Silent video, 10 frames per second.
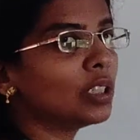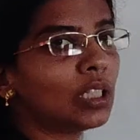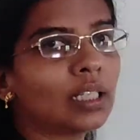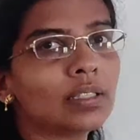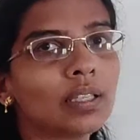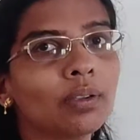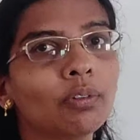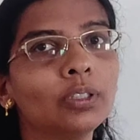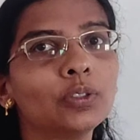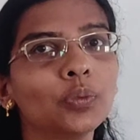G is
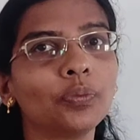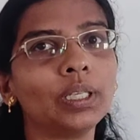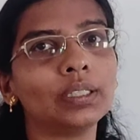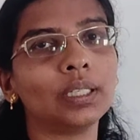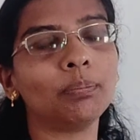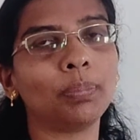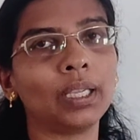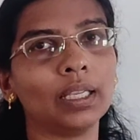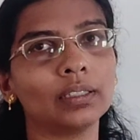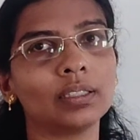equal to
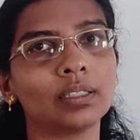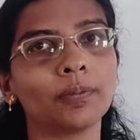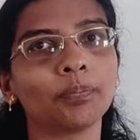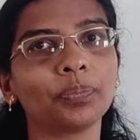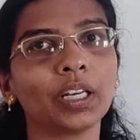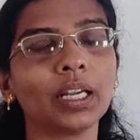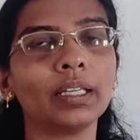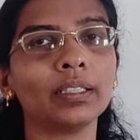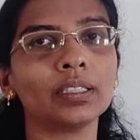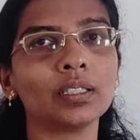VTPS.
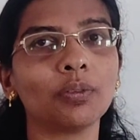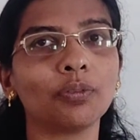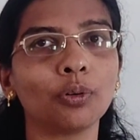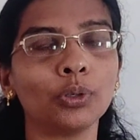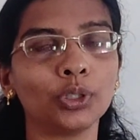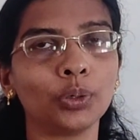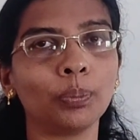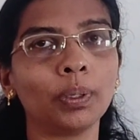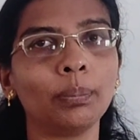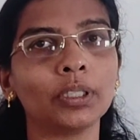Right? It is a
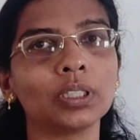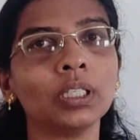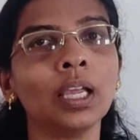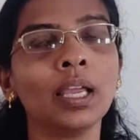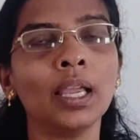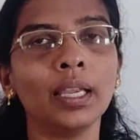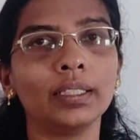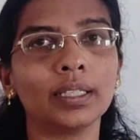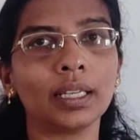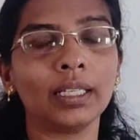4-tuple machine.
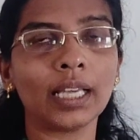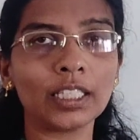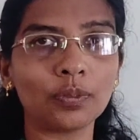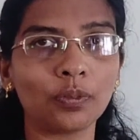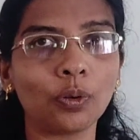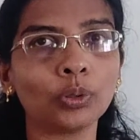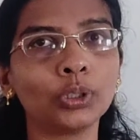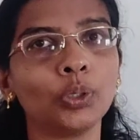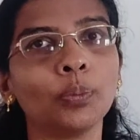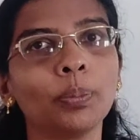It has
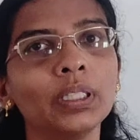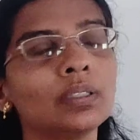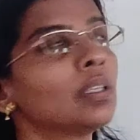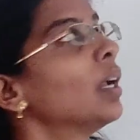4 tuples.